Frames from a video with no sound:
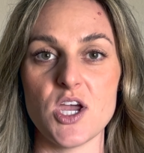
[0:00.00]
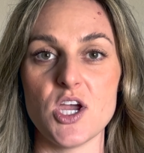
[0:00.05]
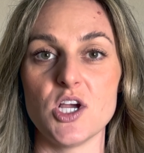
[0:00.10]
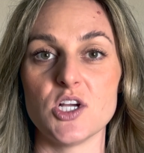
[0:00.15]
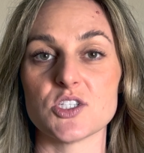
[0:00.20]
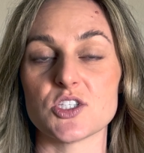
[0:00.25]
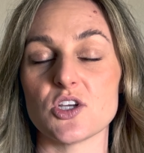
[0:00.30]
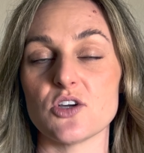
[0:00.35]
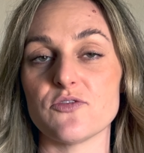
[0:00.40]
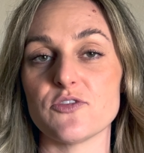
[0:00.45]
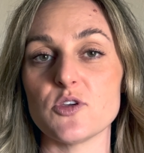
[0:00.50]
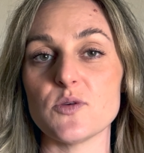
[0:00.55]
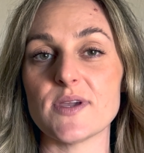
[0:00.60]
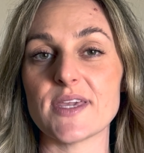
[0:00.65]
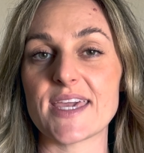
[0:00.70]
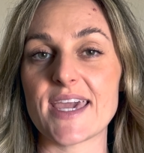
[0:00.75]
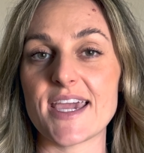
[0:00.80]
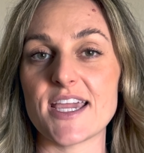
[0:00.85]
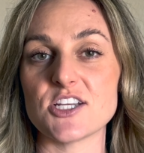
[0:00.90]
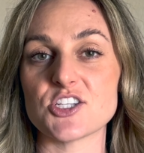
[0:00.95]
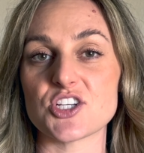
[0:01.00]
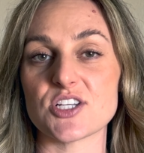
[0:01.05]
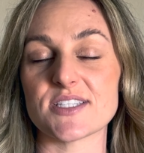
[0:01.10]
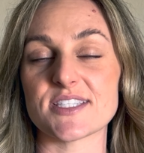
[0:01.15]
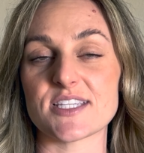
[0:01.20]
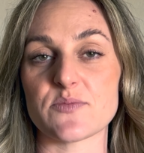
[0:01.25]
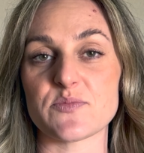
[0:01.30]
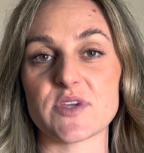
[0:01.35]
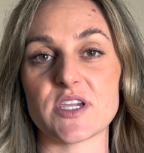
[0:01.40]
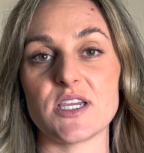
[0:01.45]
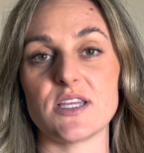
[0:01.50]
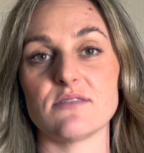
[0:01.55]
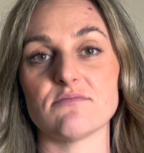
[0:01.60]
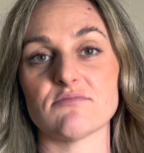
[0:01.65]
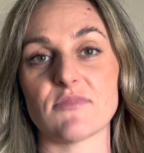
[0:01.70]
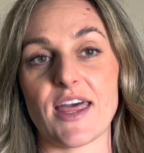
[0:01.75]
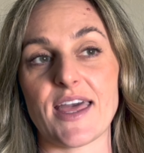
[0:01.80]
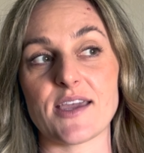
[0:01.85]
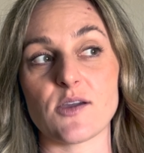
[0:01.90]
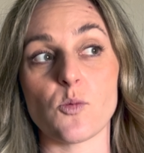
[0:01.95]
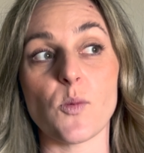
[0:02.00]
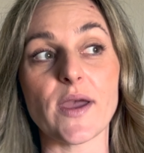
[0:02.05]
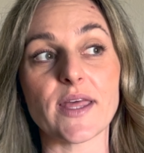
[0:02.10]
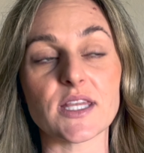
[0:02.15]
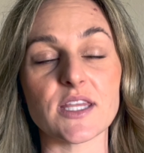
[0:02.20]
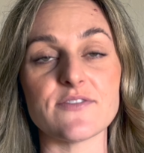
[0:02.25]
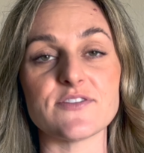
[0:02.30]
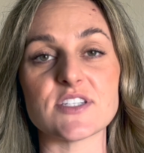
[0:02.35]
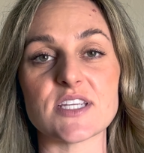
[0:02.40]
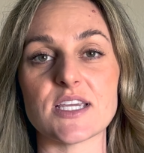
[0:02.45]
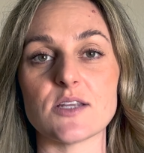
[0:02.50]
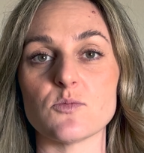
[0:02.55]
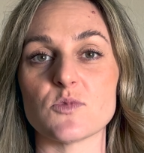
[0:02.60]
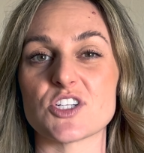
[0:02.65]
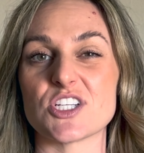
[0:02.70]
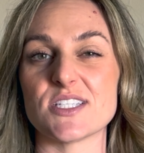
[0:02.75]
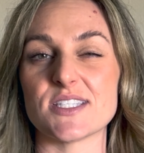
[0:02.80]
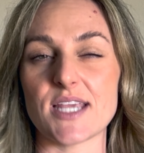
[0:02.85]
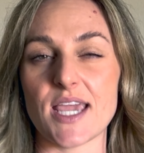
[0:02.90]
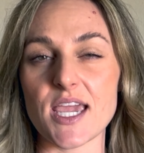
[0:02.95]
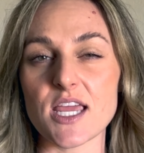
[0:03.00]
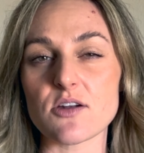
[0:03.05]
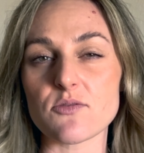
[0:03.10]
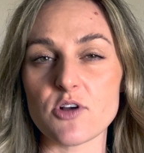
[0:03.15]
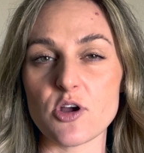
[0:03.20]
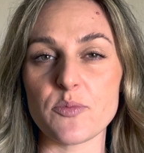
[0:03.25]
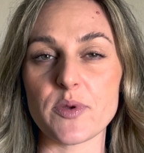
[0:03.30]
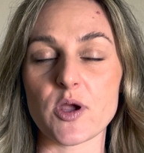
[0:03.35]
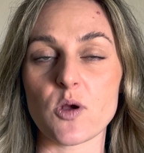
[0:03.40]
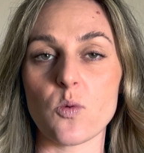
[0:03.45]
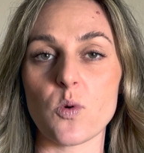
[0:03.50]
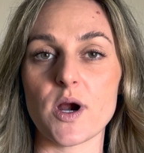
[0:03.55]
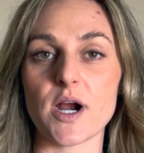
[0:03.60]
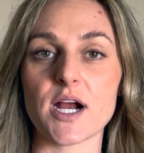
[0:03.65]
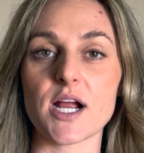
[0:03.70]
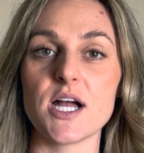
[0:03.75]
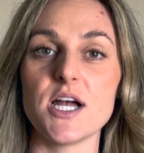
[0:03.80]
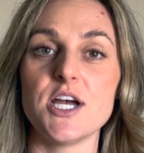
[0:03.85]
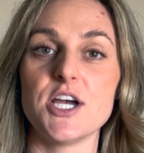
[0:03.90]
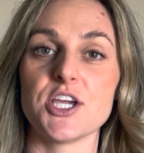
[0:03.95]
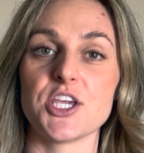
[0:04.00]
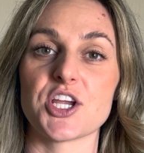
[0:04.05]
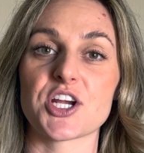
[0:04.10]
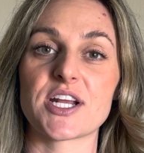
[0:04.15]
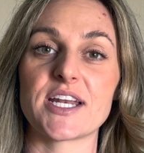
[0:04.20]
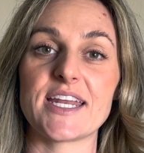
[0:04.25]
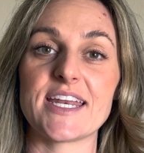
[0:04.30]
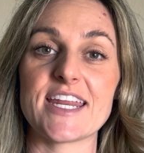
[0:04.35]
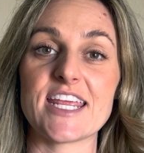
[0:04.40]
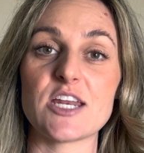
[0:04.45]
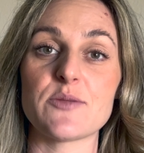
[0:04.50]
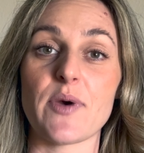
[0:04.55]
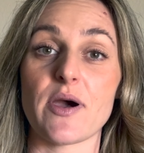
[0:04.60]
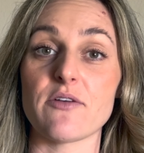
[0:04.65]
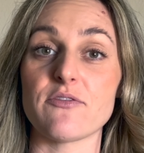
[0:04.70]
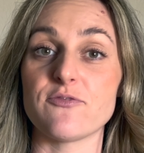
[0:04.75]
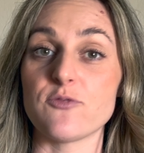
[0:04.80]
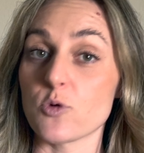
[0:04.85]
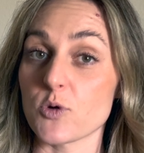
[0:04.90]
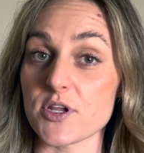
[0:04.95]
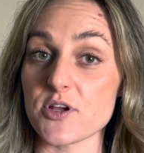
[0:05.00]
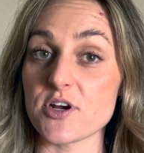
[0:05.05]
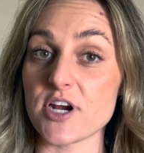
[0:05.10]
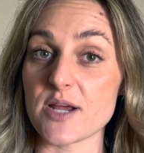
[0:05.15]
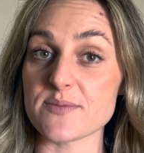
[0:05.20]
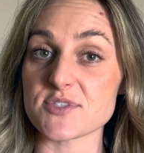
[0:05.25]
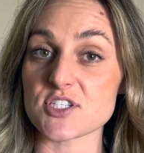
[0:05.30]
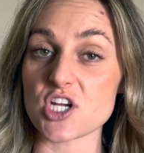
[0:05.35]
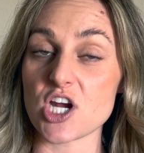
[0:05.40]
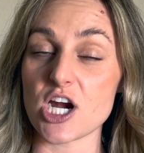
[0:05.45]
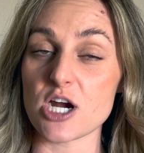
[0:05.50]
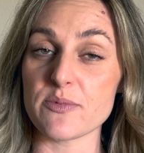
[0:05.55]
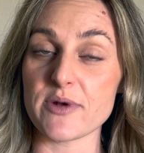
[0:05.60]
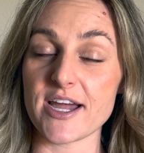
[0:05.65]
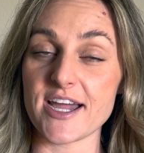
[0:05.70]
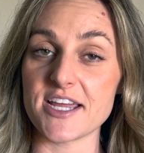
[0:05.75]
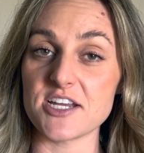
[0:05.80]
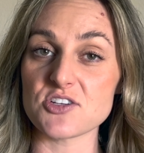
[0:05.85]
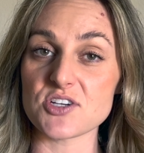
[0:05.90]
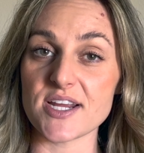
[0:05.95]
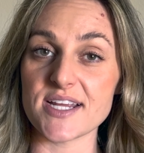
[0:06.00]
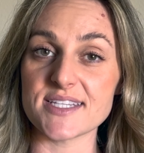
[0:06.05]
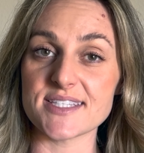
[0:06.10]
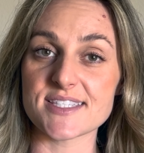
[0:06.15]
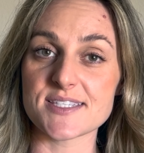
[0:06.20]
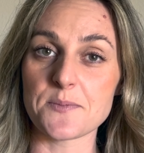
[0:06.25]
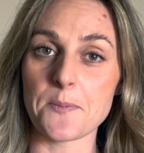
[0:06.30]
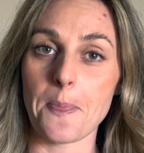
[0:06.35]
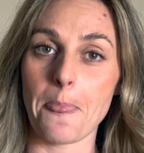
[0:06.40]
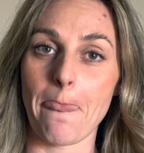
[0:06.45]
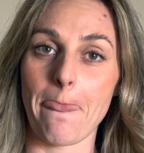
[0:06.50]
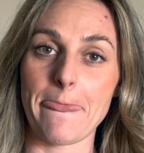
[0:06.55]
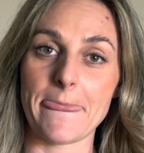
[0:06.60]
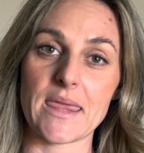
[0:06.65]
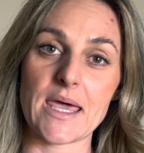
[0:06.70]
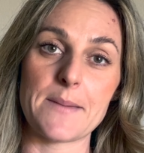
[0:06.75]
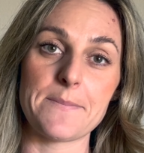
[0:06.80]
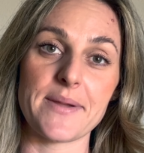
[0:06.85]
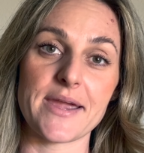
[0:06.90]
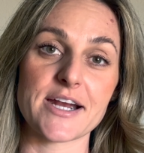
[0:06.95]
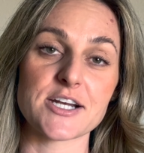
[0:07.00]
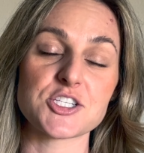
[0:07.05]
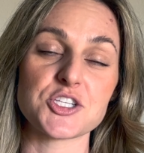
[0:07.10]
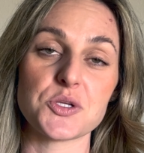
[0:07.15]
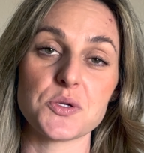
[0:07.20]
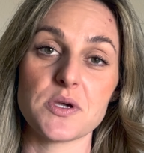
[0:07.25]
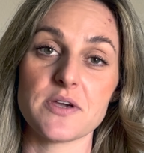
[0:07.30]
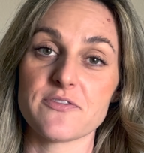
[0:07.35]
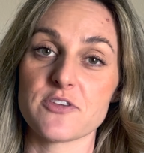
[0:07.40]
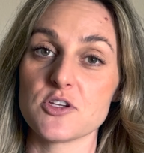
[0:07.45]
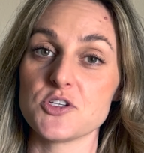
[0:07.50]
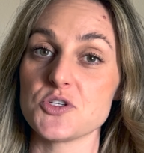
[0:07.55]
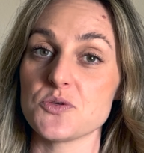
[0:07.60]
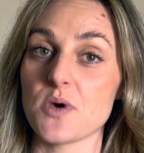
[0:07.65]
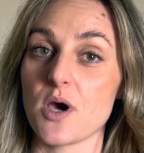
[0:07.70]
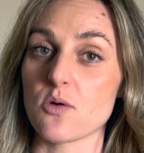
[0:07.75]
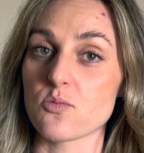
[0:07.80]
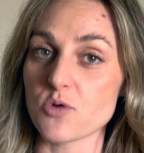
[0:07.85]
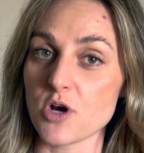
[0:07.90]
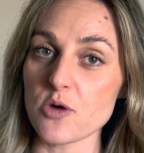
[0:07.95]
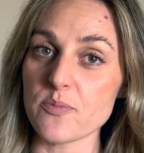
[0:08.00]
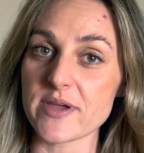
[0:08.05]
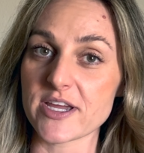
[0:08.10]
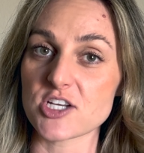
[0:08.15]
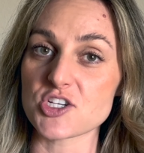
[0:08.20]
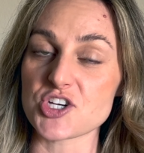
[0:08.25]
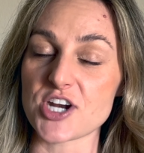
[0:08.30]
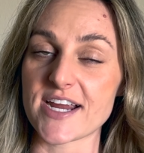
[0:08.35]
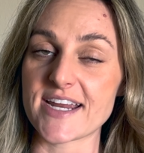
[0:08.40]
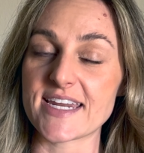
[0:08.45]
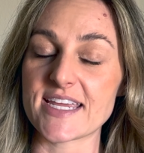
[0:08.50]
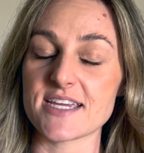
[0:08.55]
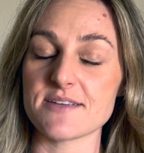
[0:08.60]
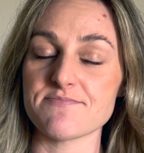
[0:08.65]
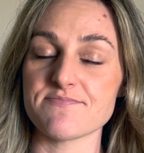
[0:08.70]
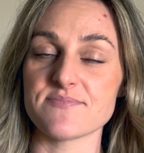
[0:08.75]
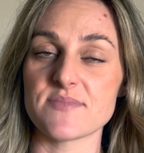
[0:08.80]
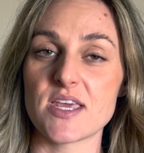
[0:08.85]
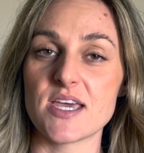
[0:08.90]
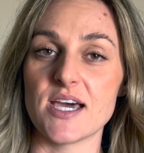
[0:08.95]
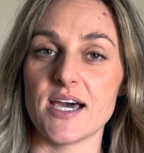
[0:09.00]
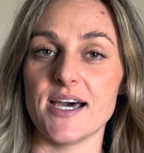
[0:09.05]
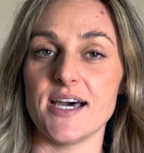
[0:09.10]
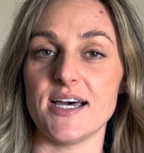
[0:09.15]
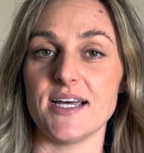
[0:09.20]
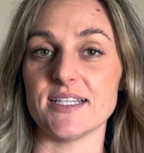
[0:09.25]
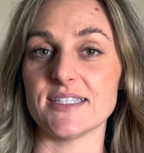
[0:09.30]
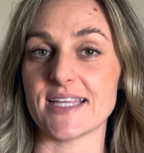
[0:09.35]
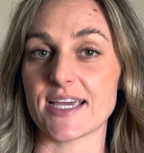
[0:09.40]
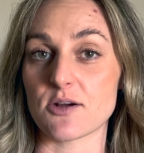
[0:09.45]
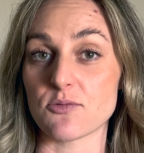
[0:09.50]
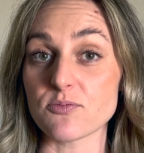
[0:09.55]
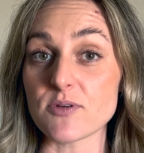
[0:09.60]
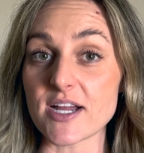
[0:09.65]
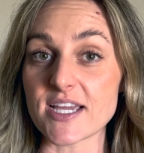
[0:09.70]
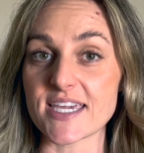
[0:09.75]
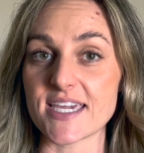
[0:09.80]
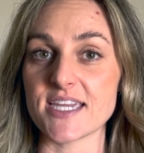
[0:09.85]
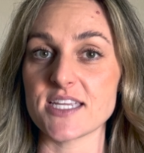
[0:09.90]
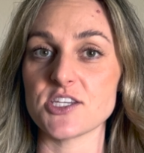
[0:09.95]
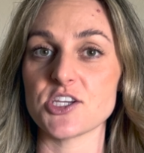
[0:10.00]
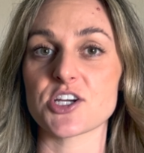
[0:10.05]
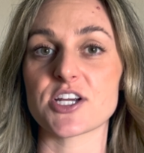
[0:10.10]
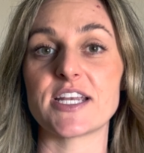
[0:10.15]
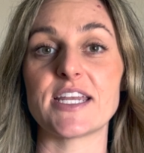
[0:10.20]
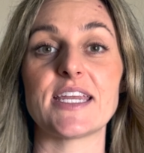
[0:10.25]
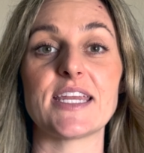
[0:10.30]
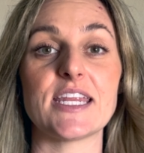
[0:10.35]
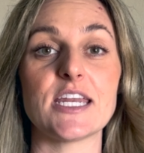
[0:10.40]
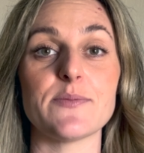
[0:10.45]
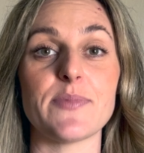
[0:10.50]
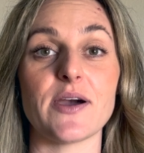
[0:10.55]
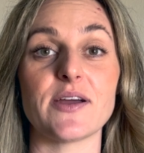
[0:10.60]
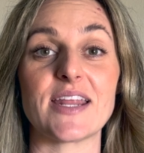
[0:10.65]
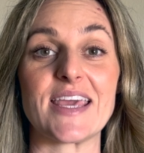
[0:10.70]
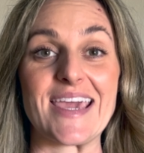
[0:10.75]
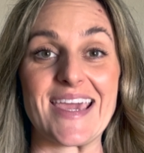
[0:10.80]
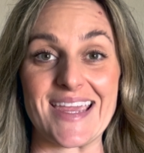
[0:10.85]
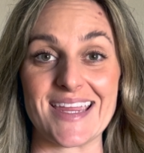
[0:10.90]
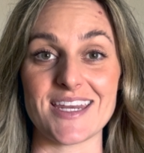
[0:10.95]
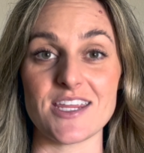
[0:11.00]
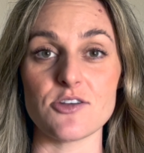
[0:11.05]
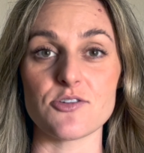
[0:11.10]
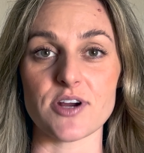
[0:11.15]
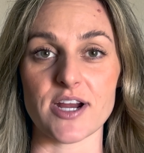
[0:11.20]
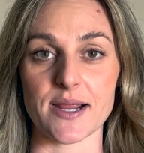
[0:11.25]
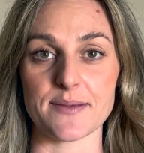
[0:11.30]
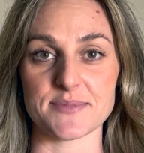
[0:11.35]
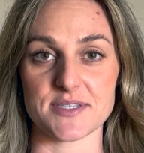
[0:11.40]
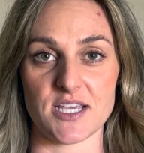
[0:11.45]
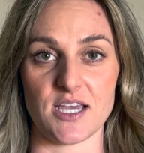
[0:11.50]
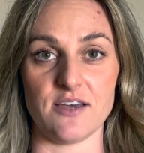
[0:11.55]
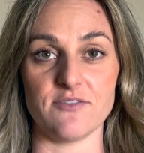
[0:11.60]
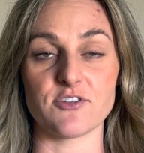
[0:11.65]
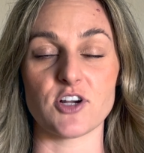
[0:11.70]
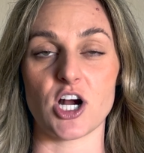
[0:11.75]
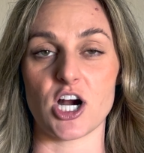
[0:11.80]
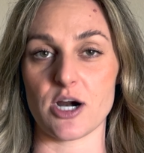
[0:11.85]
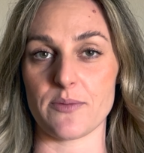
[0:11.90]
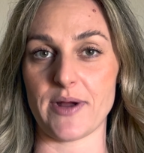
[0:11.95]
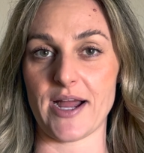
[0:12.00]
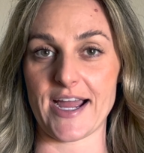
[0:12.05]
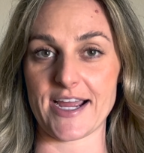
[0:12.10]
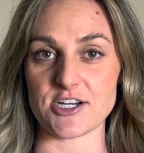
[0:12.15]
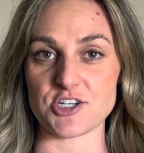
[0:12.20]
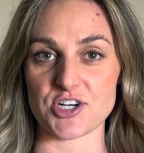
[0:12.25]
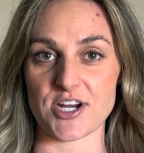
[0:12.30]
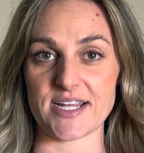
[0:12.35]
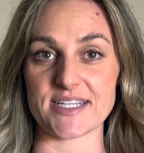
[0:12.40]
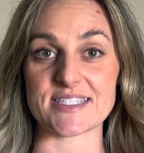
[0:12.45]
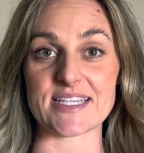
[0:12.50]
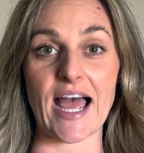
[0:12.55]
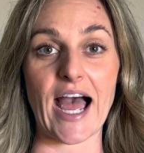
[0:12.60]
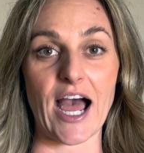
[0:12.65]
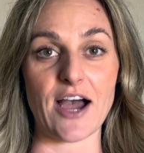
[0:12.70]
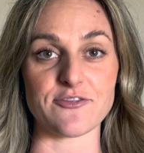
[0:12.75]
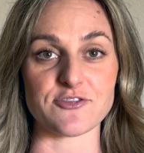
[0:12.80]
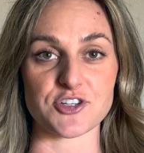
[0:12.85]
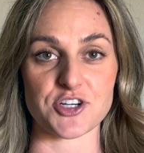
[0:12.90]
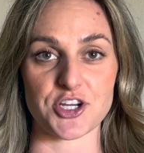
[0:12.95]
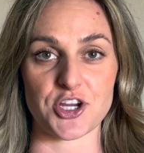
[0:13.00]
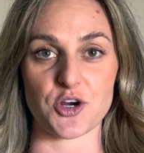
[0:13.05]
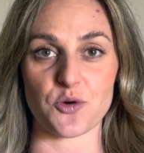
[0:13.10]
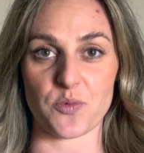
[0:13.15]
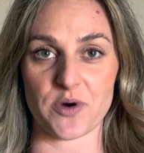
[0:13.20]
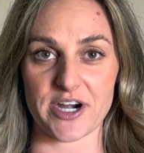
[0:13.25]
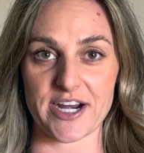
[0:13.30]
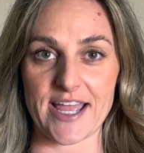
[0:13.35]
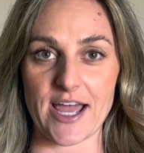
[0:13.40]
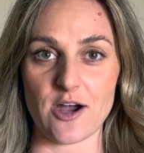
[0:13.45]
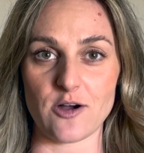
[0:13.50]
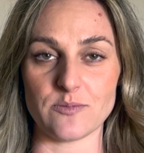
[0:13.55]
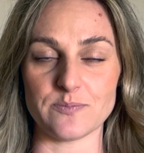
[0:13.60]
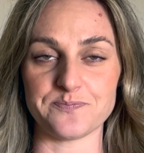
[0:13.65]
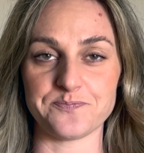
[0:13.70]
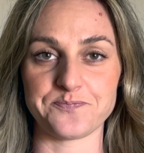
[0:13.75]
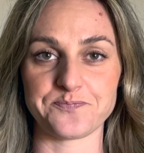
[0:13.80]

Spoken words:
So if you engage in something like weightlifting, which is anaerobic work, you're going to need about 40 grams of carbohydrates, compared to if you do aerobic training, like rucking, you're going to need about 80 grams of carbohydrates after your workout.